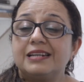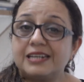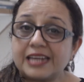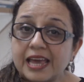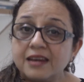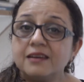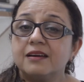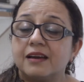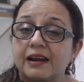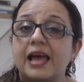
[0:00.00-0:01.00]

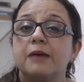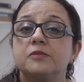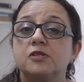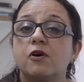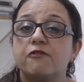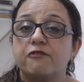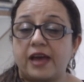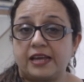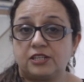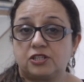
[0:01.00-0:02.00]
10 grams of
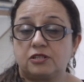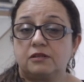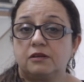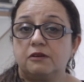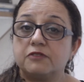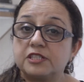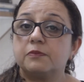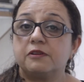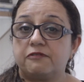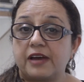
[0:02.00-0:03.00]
fat,
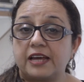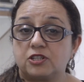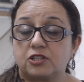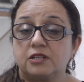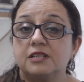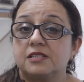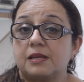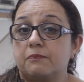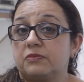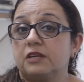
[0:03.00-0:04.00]
visible fat, is
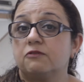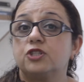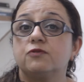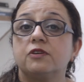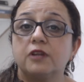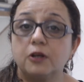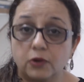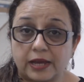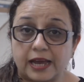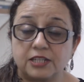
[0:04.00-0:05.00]
something which we will
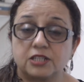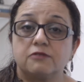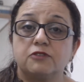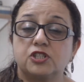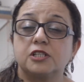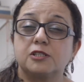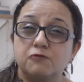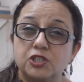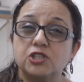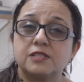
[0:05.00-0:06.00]
look at, which
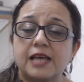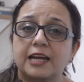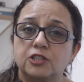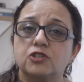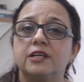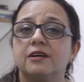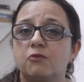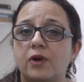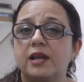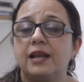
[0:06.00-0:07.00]
is actually a
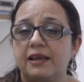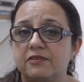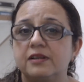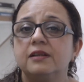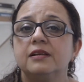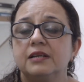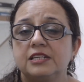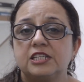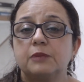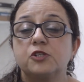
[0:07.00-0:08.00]
1 level
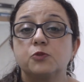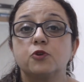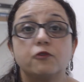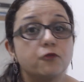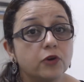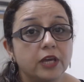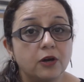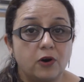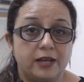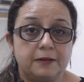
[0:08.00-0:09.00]
tablespoon of cooking
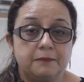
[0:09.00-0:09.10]
oil,